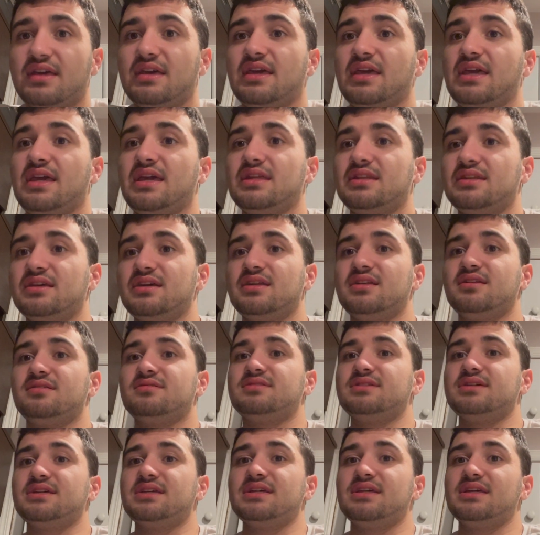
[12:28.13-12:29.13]
in
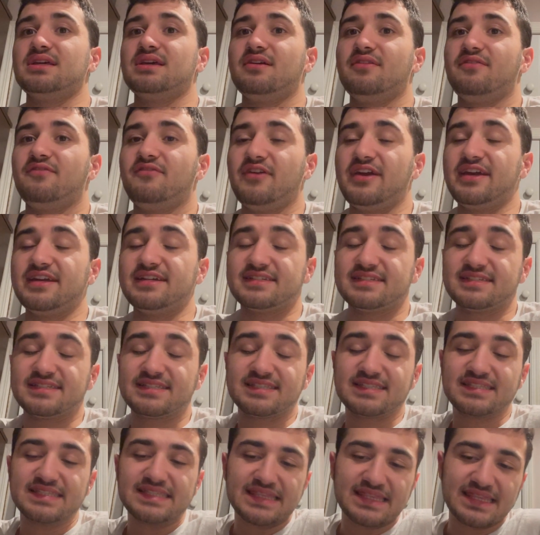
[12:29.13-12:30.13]
Italy
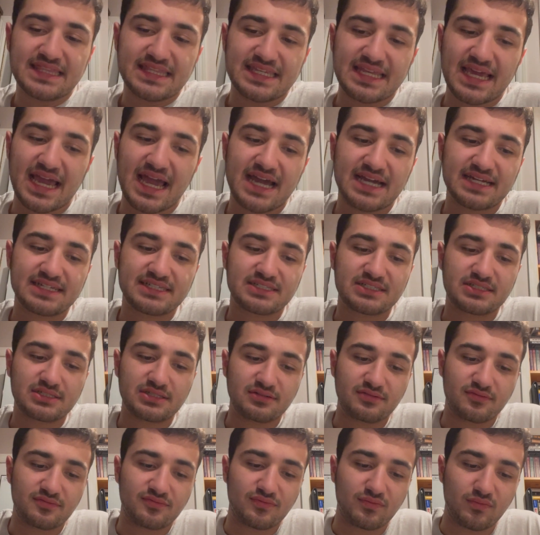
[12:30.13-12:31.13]
faced the task
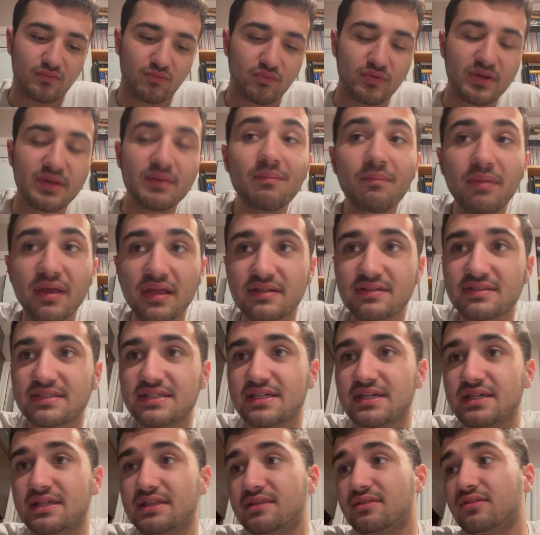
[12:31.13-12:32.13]
of
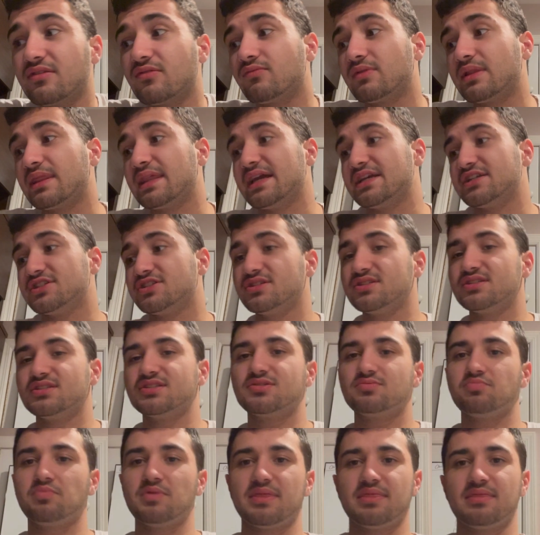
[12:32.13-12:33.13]
rebuilding the
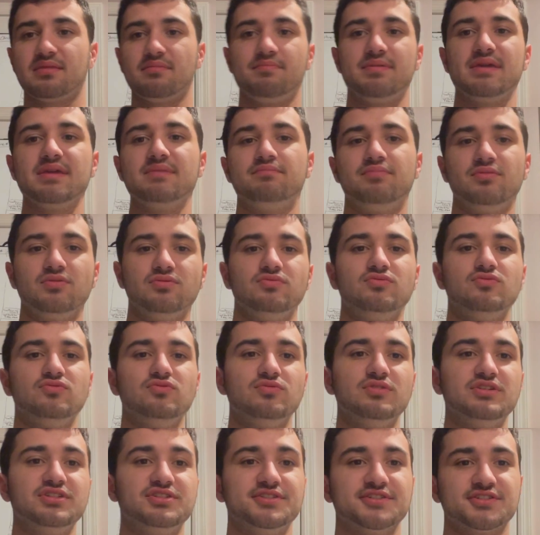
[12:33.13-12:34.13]
relations with the people
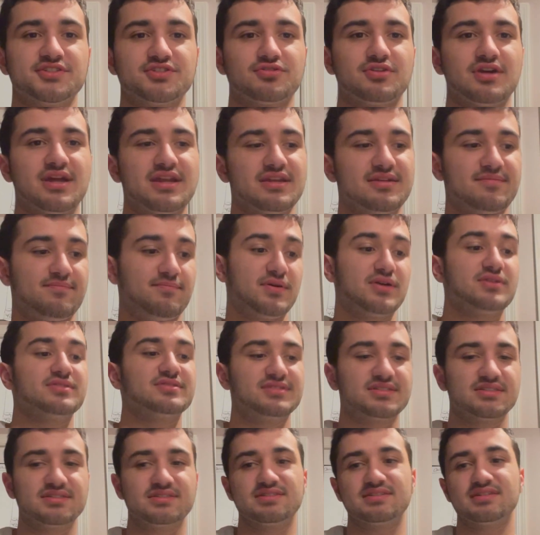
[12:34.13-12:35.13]
who had just tried to
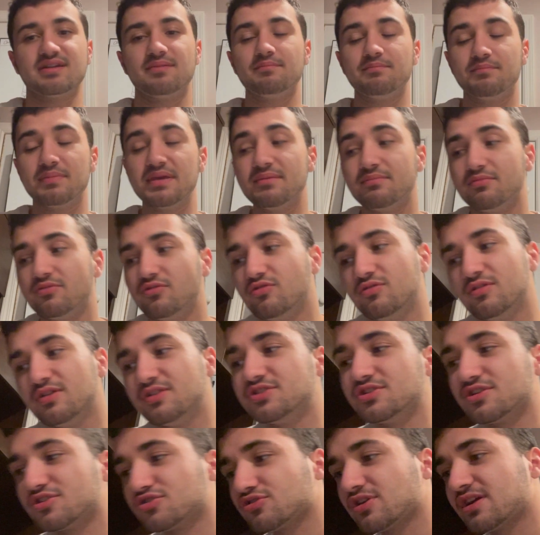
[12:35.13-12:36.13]
some people who had
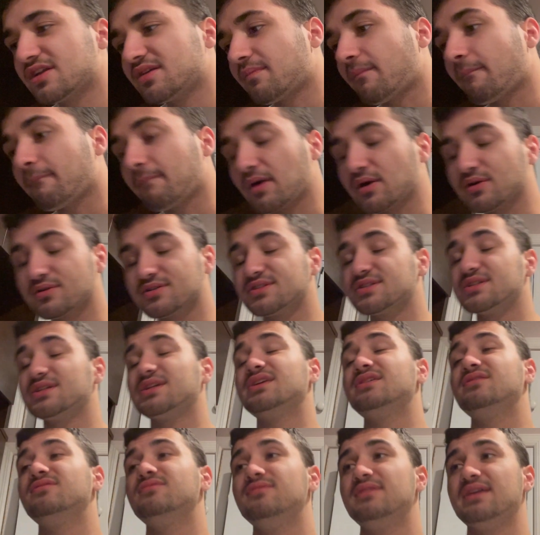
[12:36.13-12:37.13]
just tried to
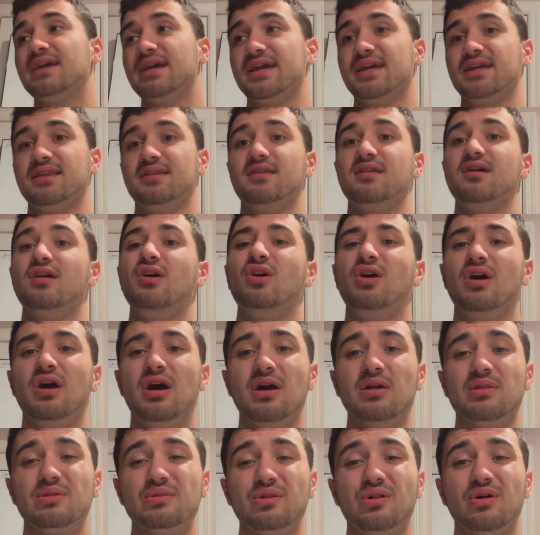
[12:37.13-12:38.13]
persecute and
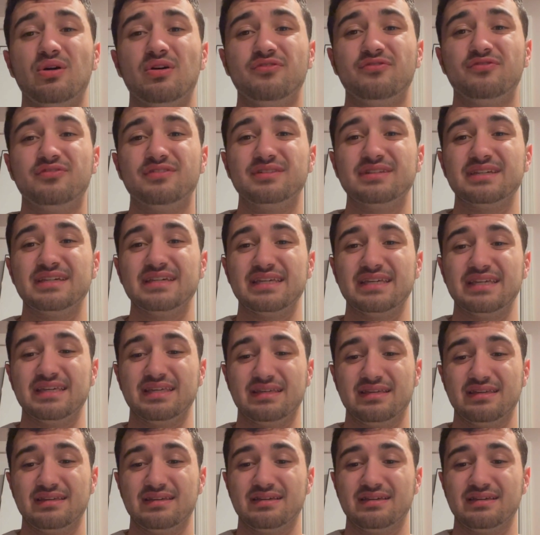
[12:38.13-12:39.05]
unlawfully